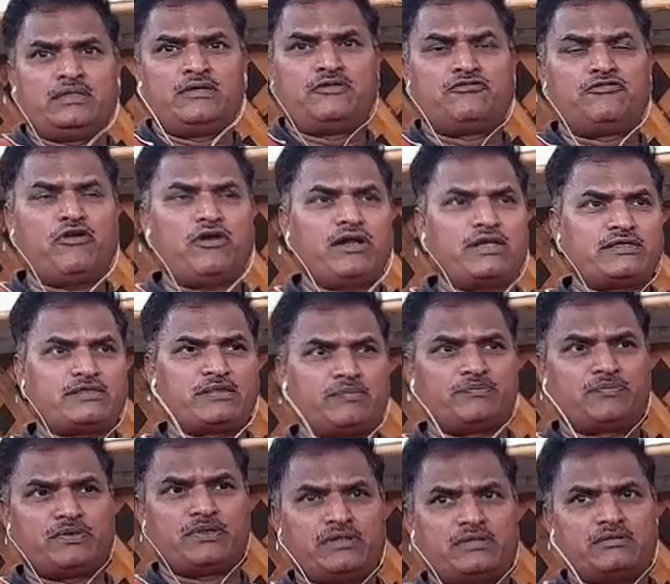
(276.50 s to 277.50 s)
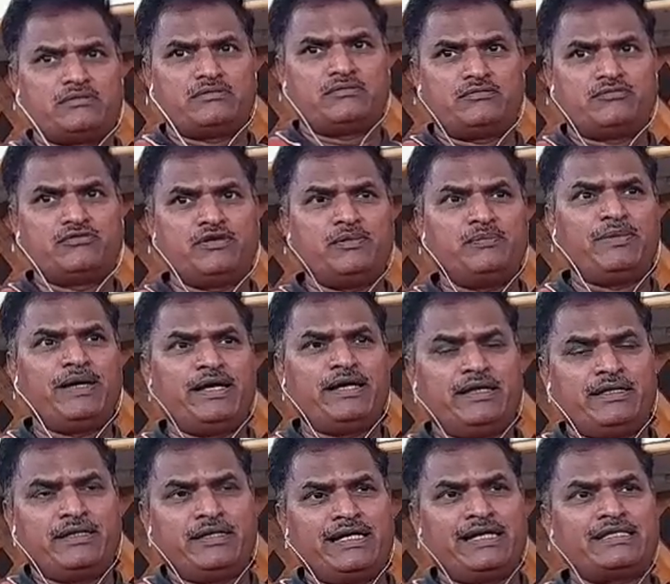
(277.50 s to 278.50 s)
For example, we
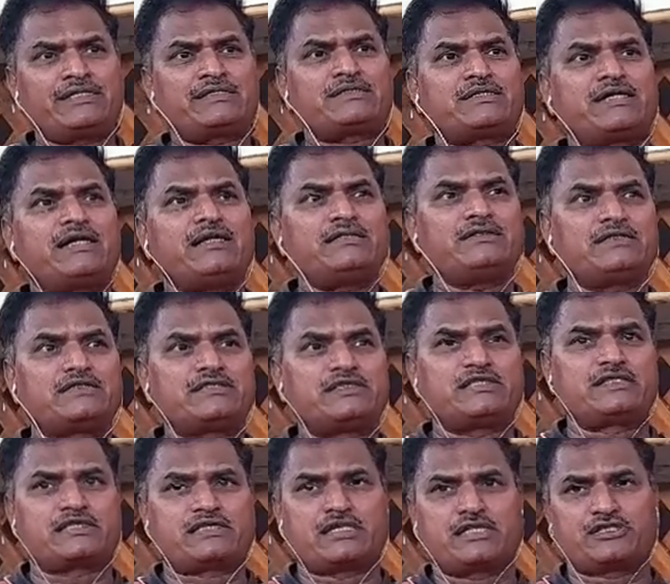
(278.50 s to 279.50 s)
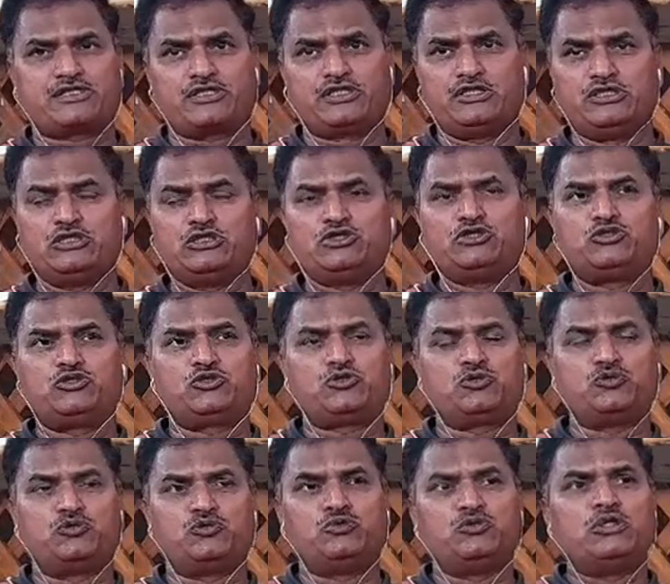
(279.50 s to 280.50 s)
may extend this discussion
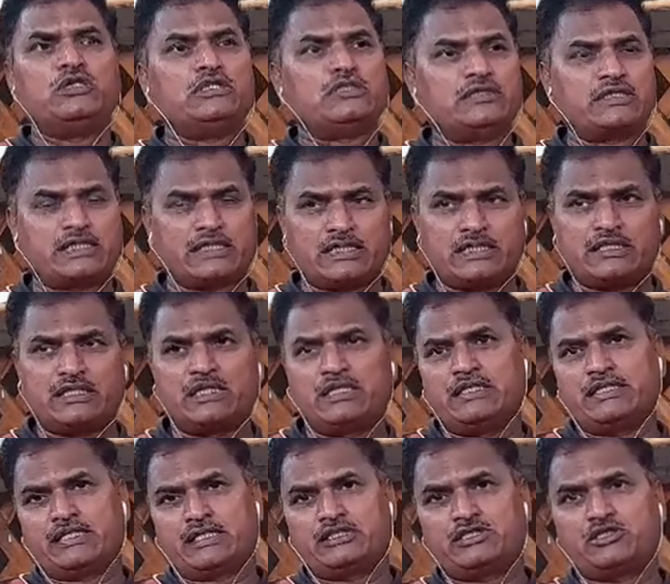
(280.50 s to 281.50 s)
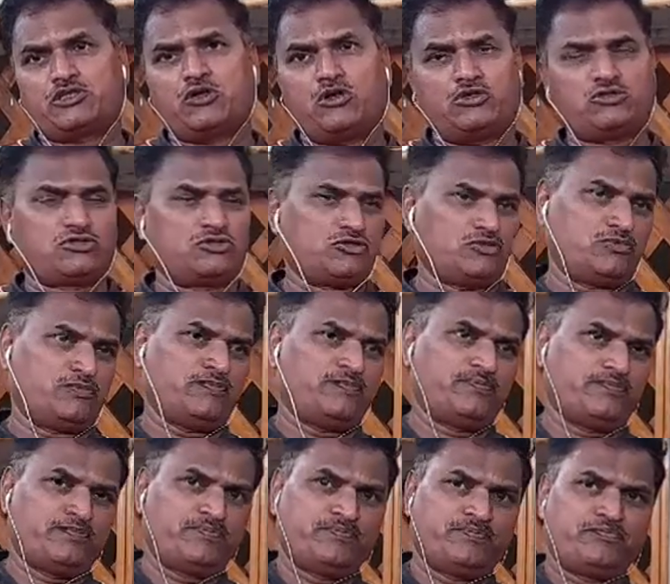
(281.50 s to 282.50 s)
to the Kannada literature also.
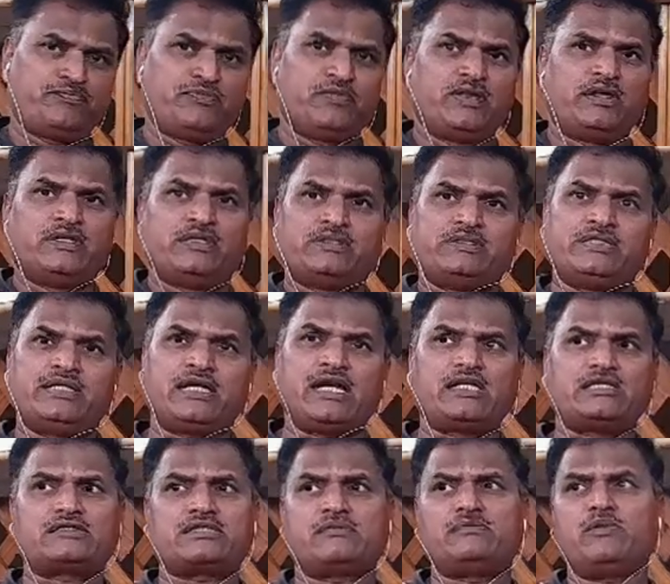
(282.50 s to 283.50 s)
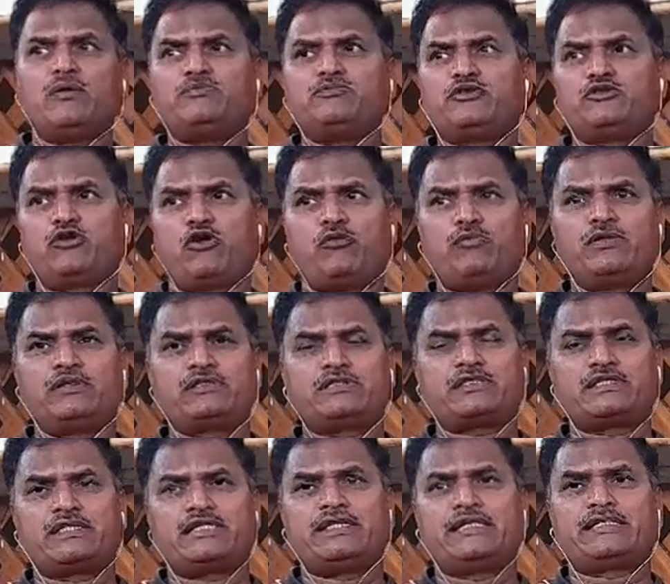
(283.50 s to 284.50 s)
There are some of the
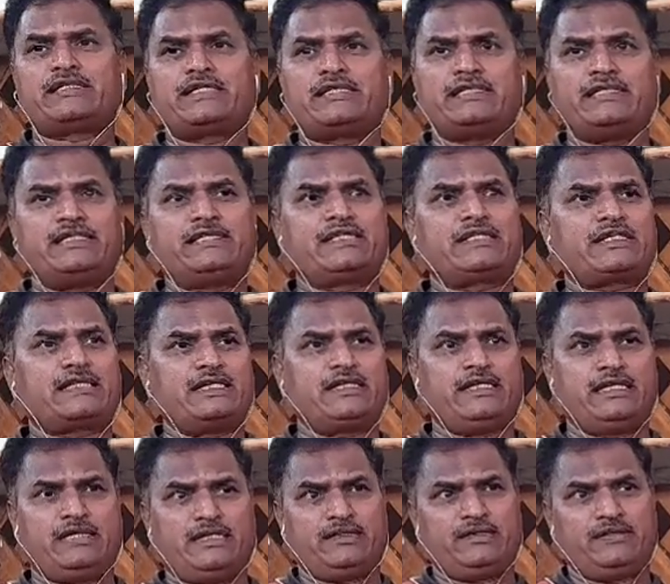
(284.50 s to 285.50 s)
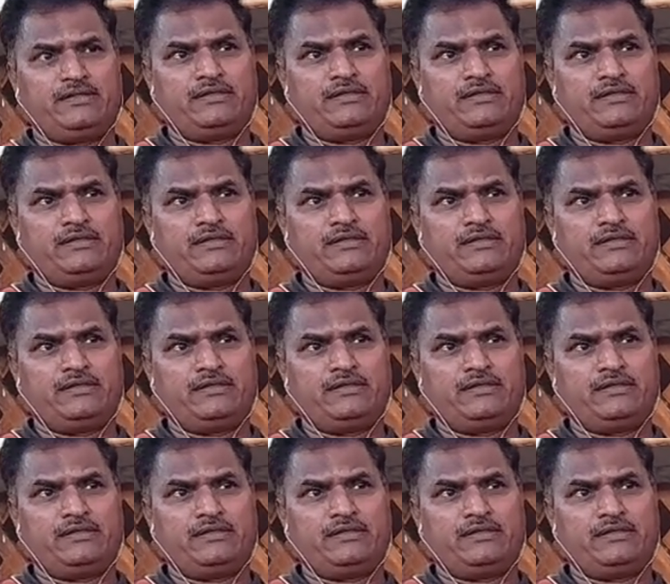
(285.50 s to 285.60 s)
novels written in Kannada,